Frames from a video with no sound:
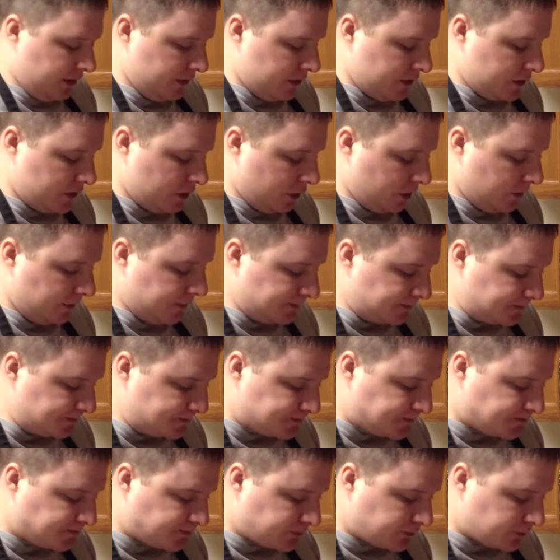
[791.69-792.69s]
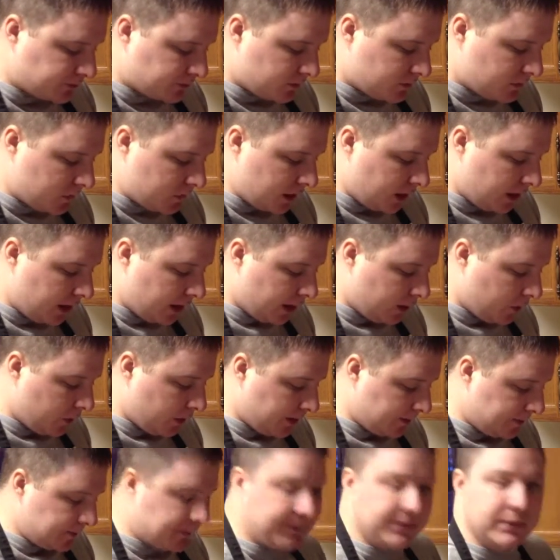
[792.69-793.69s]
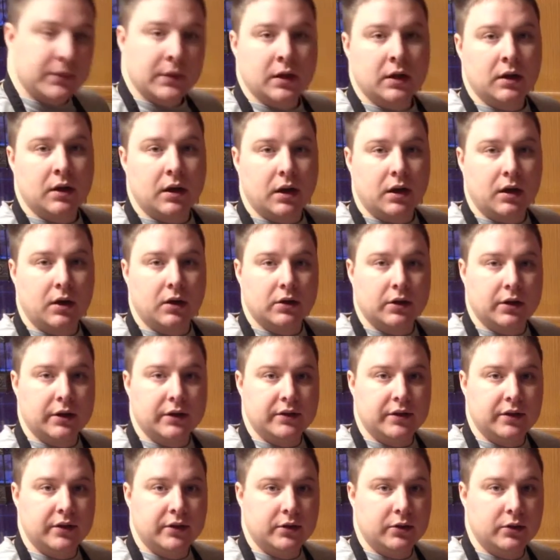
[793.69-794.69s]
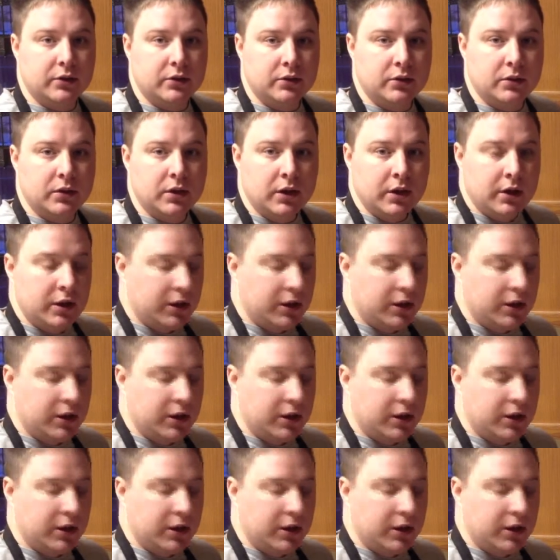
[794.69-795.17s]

So anyway, I'll continue